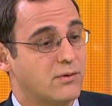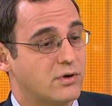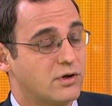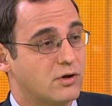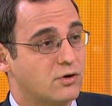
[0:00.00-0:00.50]

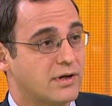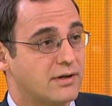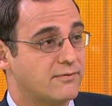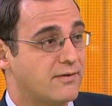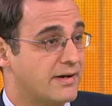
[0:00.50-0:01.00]
We're going to look
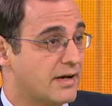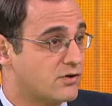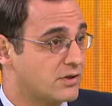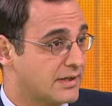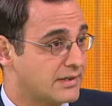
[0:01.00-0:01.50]
at
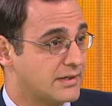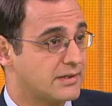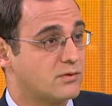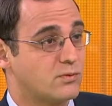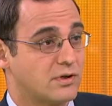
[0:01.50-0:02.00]
financial
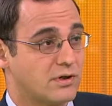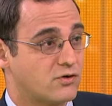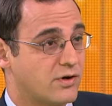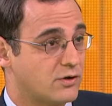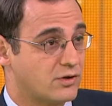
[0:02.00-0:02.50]
excesses. We're going to
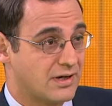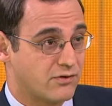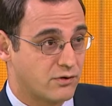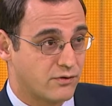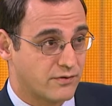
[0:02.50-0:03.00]
try to get
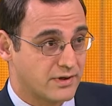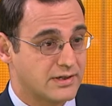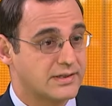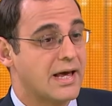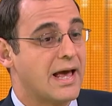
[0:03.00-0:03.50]
rid of this.